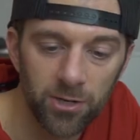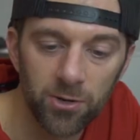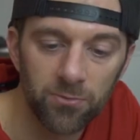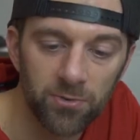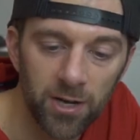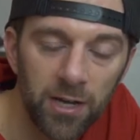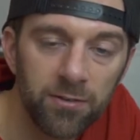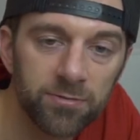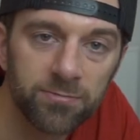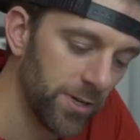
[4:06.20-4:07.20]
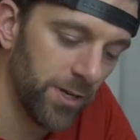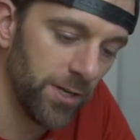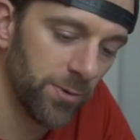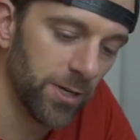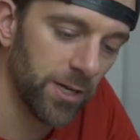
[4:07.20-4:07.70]
Hero 5.
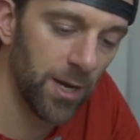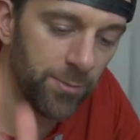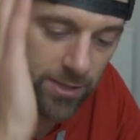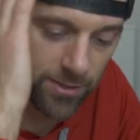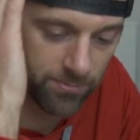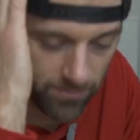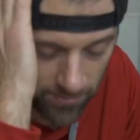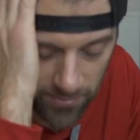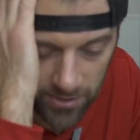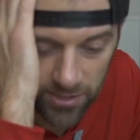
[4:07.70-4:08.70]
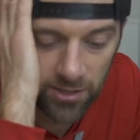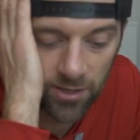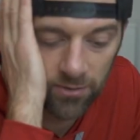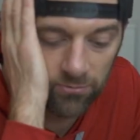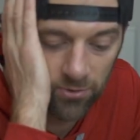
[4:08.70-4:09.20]
Anyway, I'm gonna sit
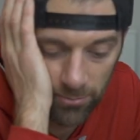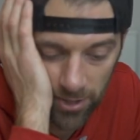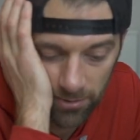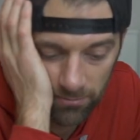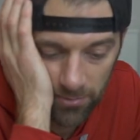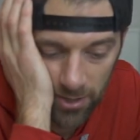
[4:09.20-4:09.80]
on it for a minute.